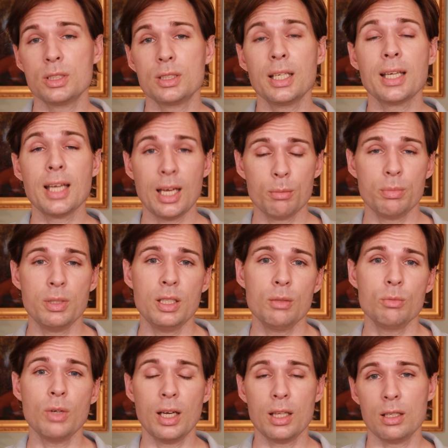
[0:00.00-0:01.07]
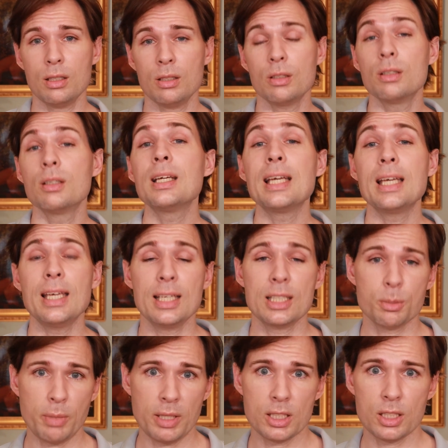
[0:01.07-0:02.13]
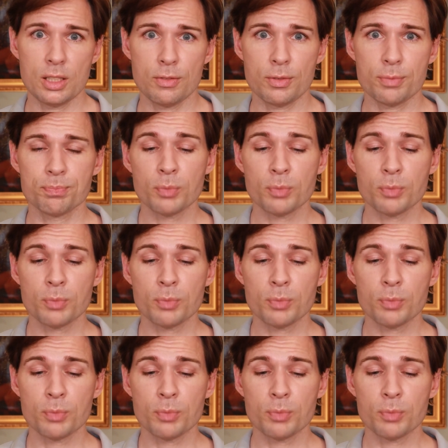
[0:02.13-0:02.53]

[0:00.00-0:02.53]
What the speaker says: they can be rather expensive.